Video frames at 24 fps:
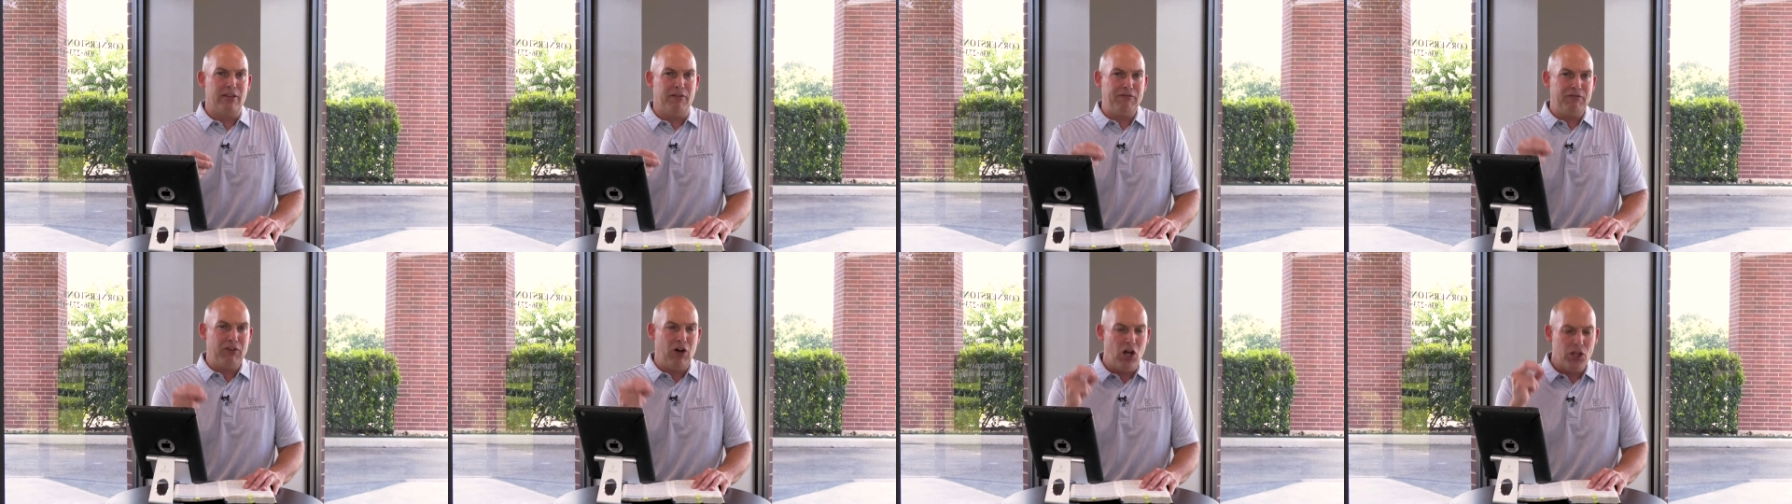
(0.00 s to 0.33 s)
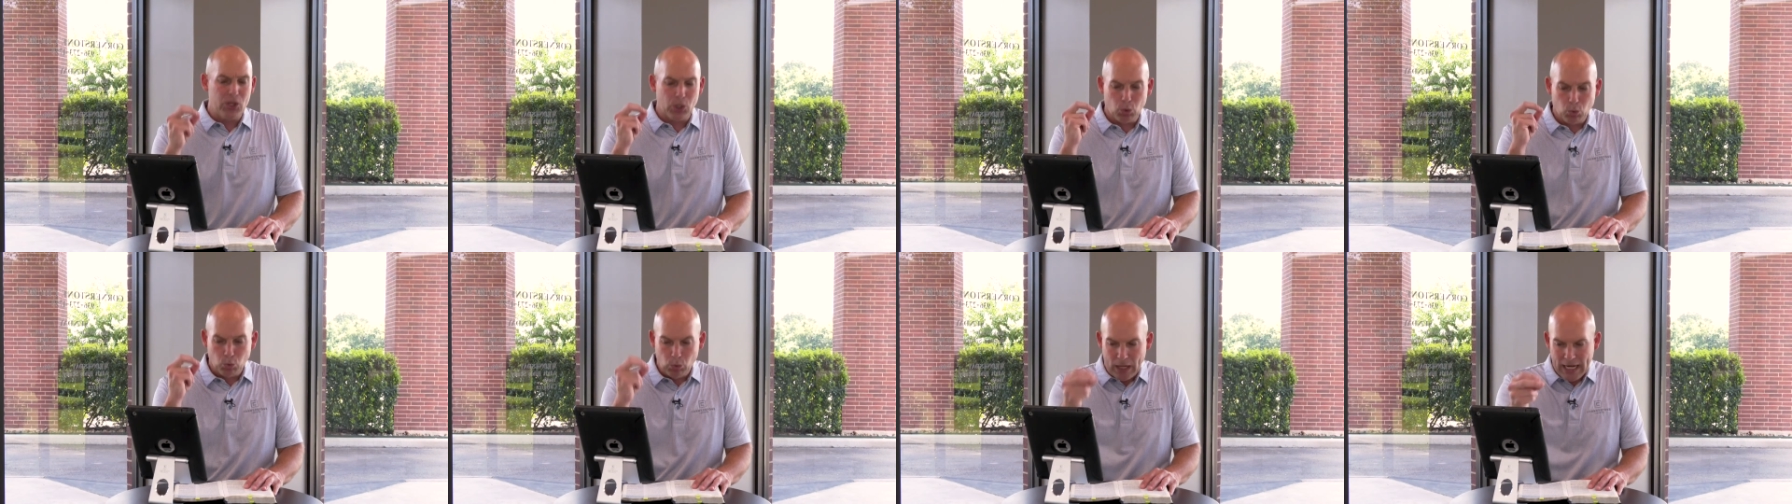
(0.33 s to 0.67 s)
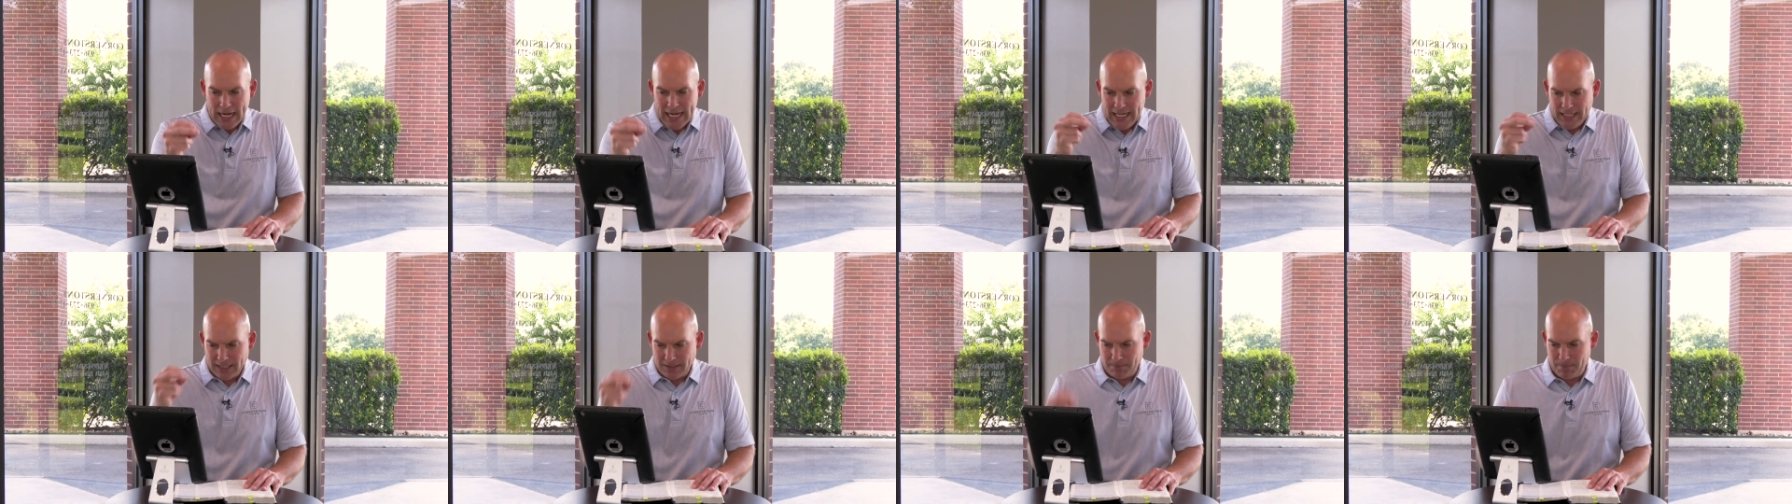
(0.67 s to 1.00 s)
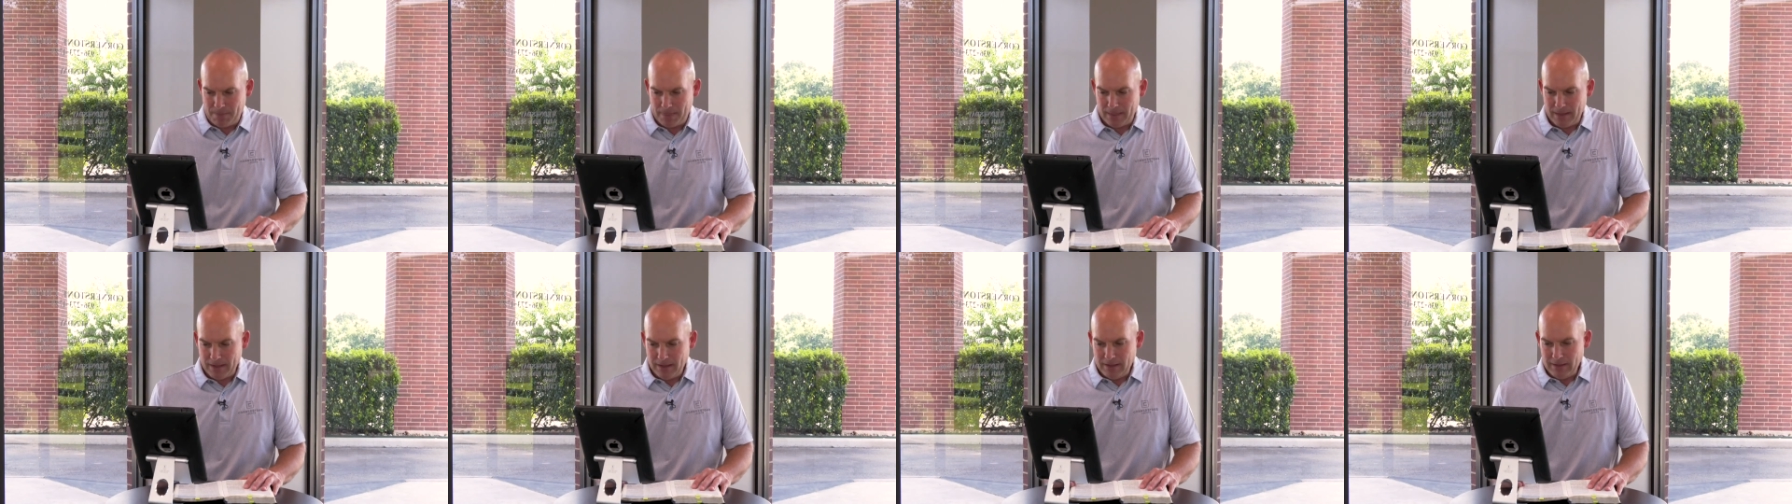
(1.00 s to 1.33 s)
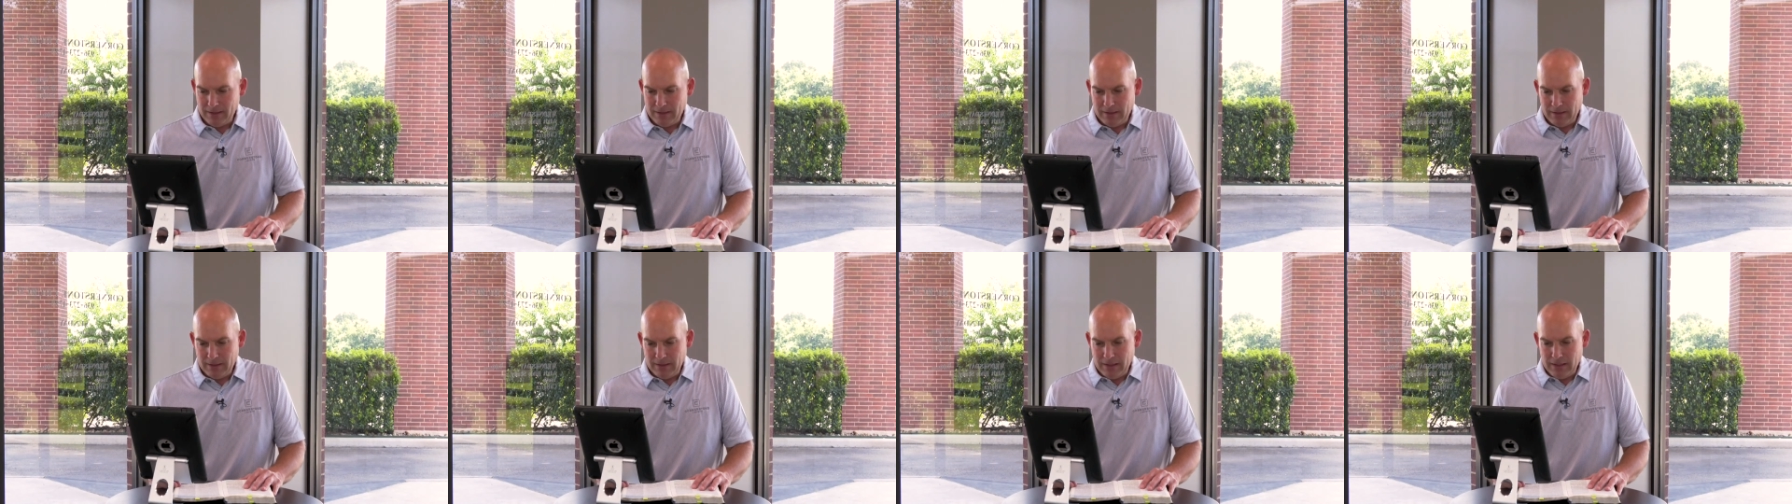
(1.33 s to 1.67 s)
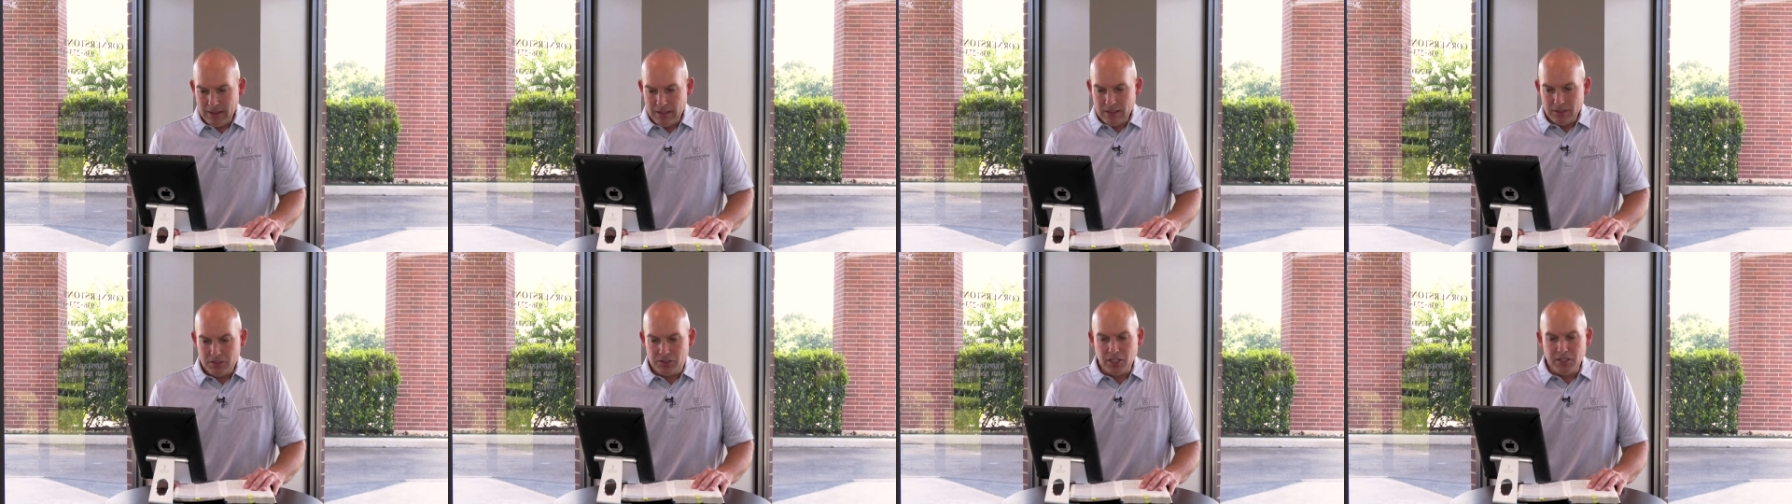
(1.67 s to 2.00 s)
the father
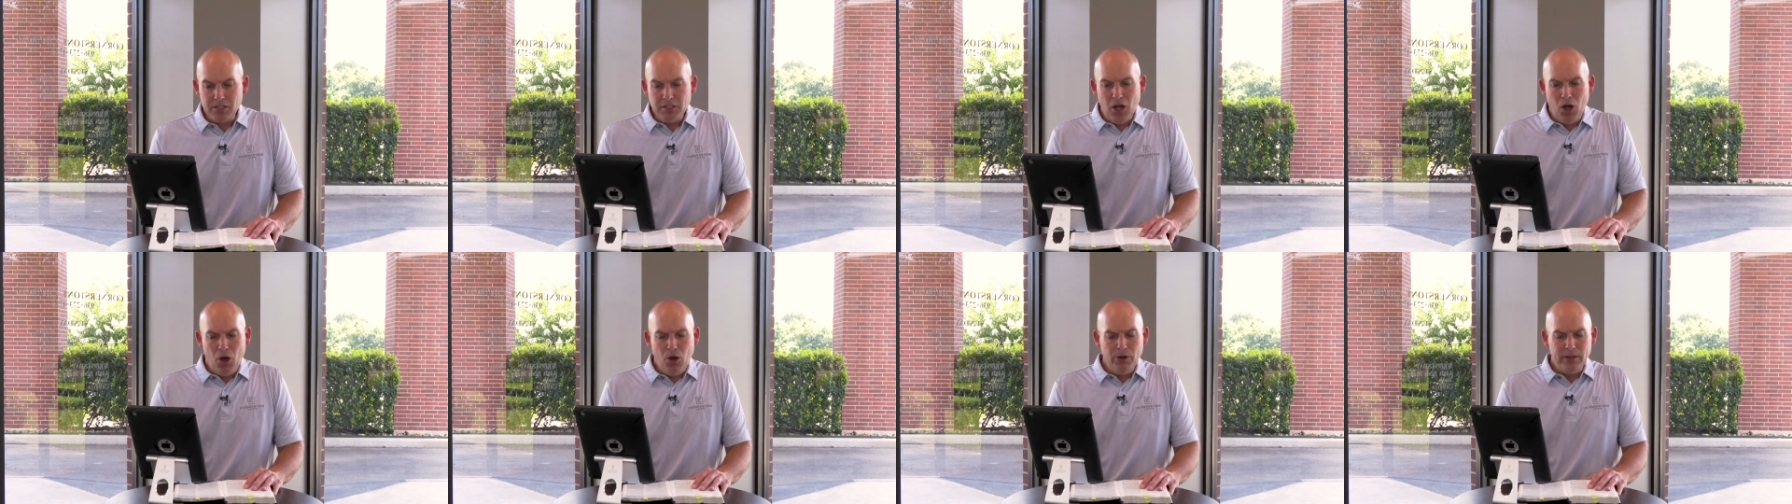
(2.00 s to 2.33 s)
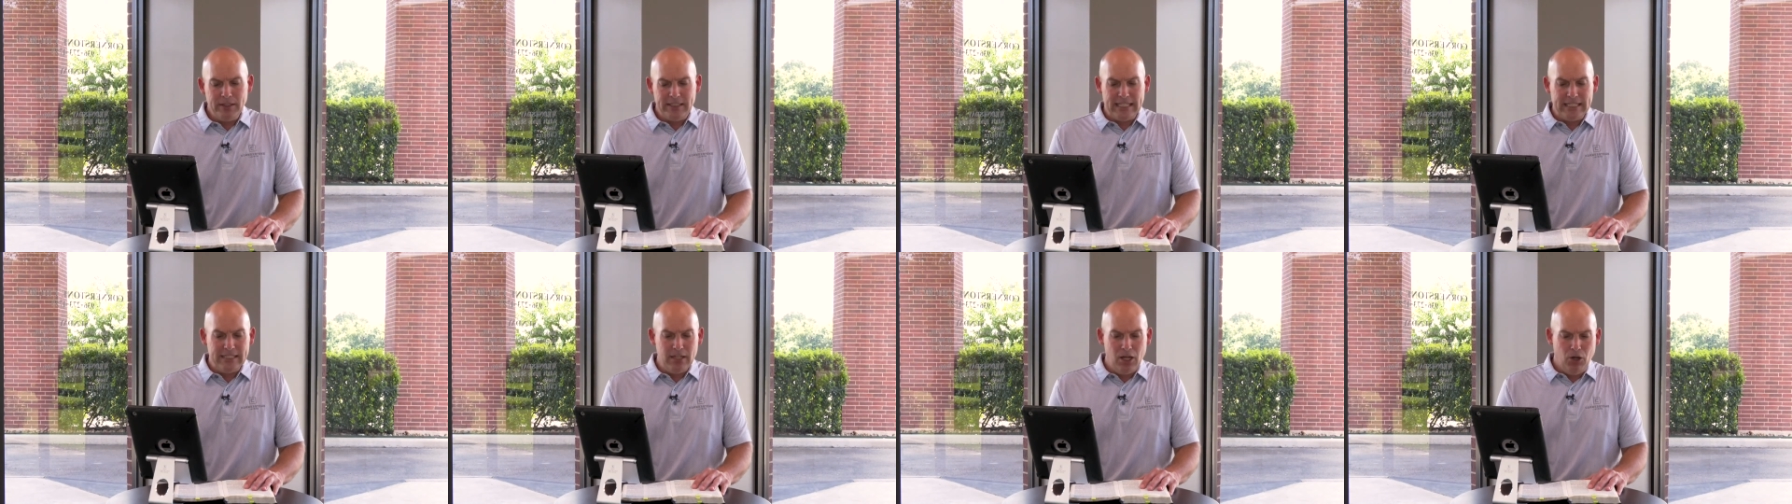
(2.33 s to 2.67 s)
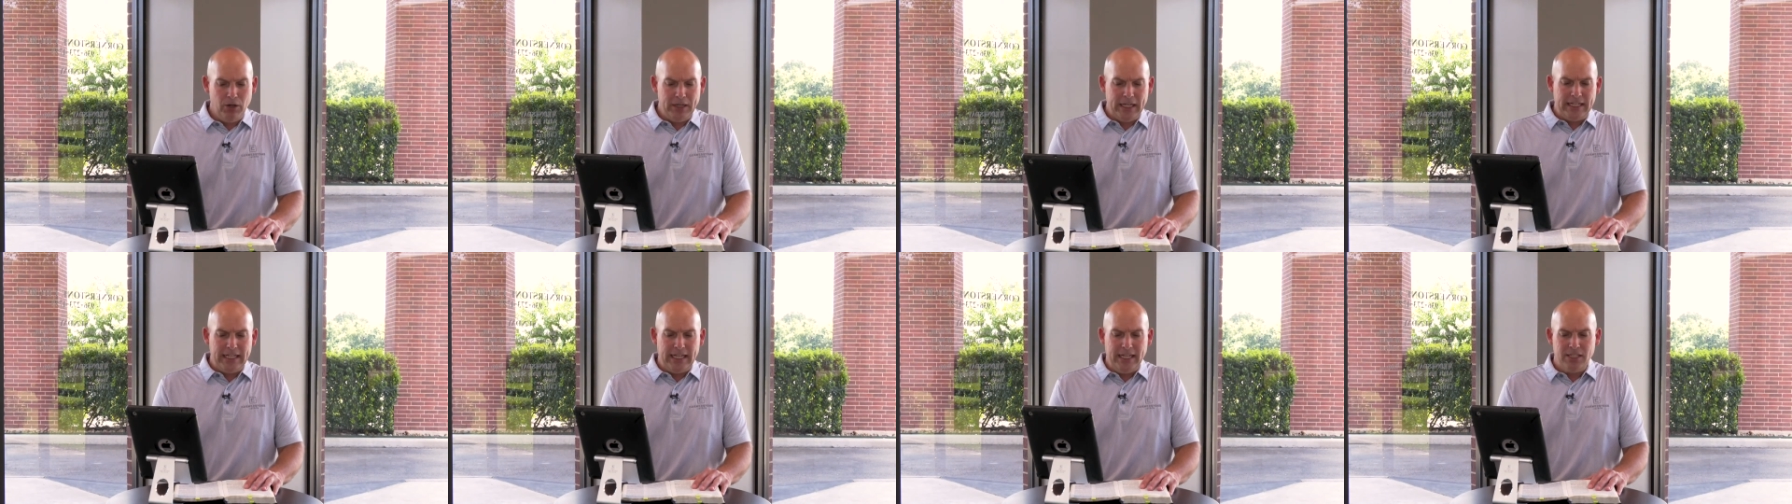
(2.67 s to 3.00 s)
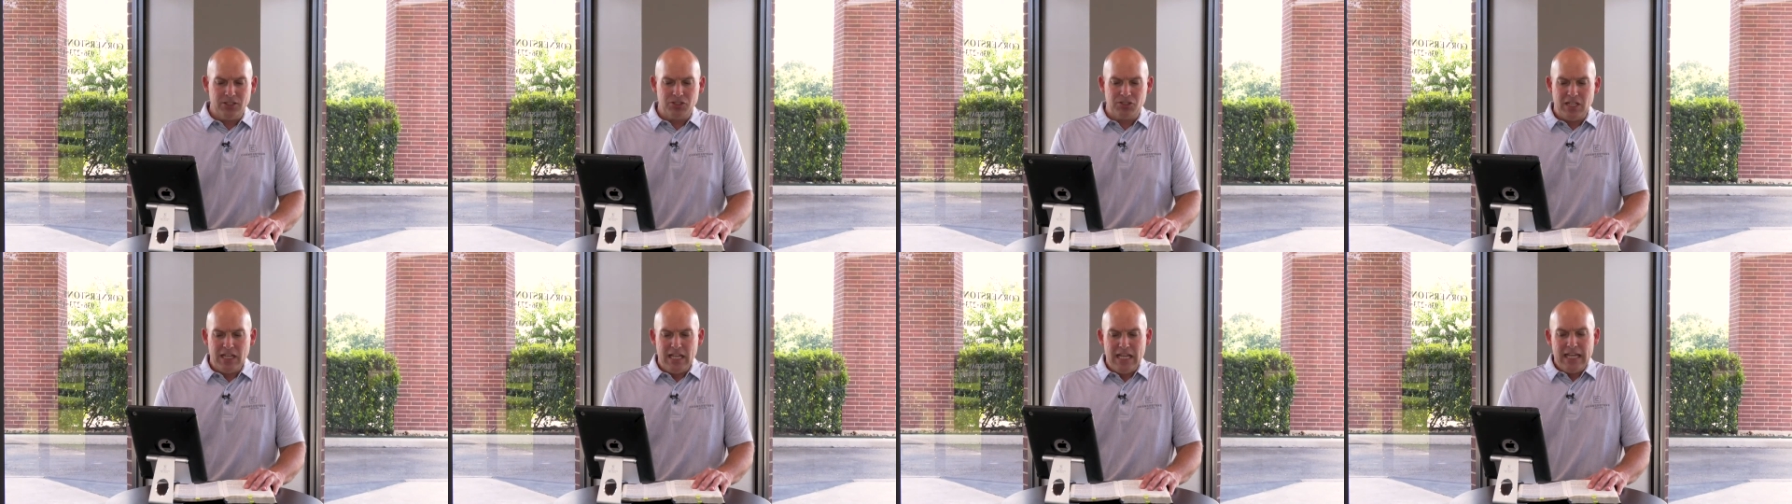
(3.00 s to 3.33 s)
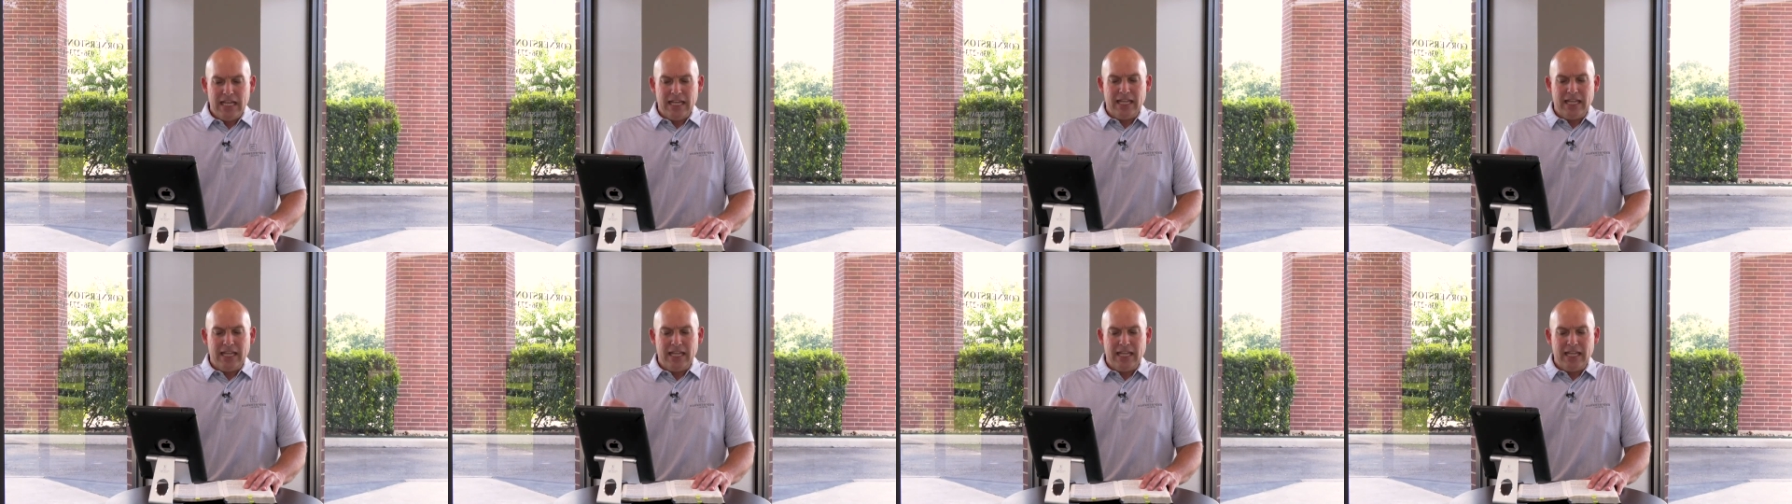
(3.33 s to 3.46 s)
ran, denoting his,